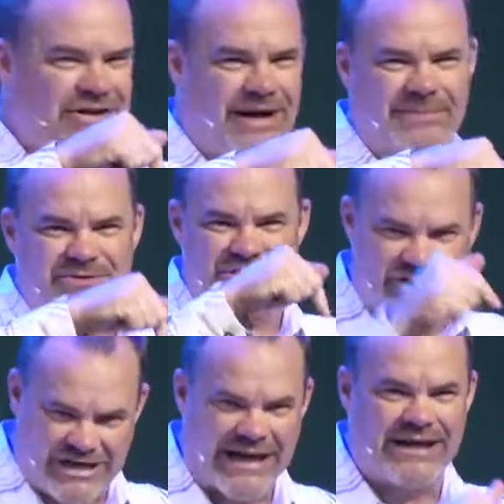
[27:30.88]
Here comes
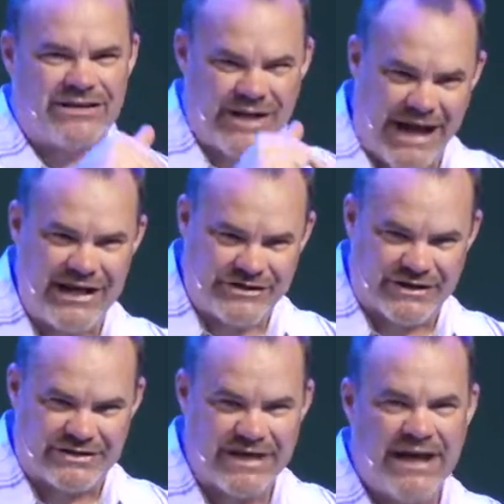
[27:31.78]
the change
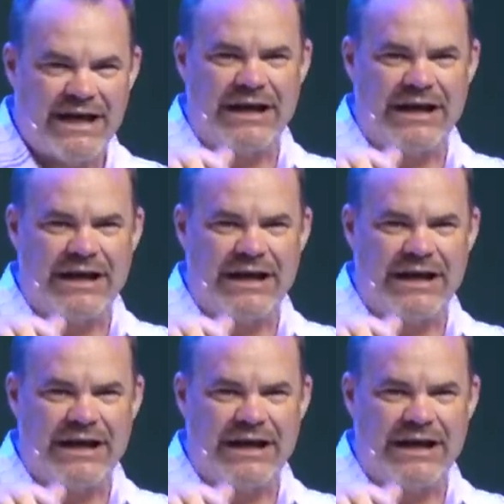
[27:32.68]
agent.